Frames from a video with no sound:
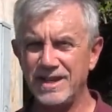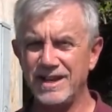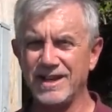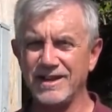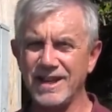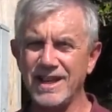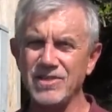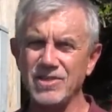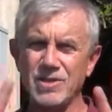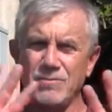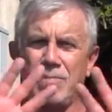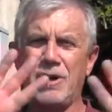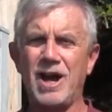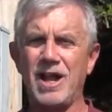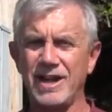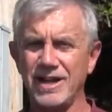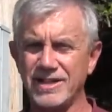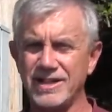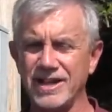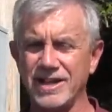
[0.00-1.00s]
Now, getting the
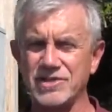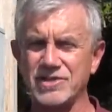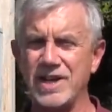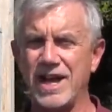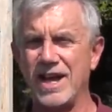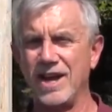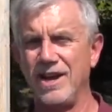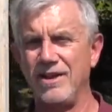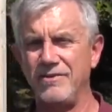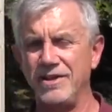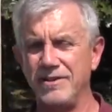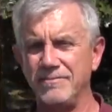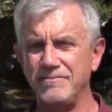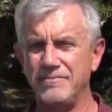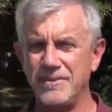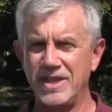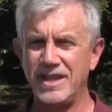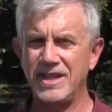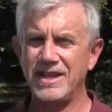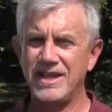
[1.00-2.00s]
politics out of it,
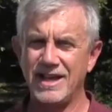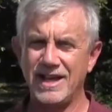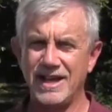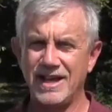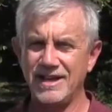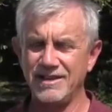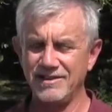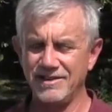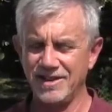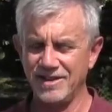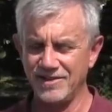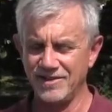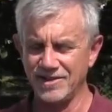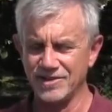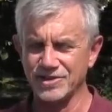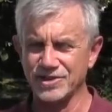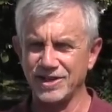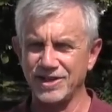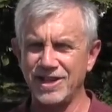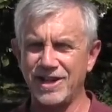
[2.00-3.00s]
uh,
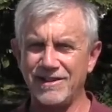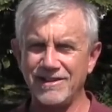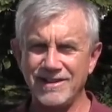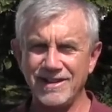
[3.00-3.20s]
there's a